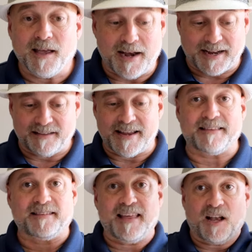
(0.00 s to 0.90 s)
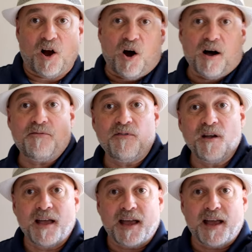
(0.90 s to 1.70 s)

and I can take this thing off